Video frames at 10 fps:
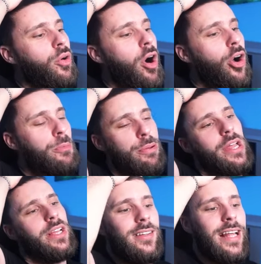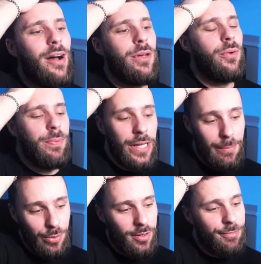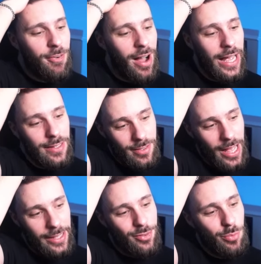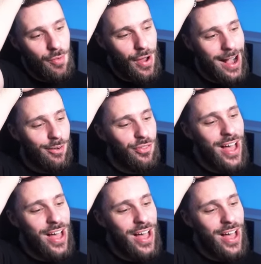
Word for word: hoping that we would have been able to find a Skwovet out of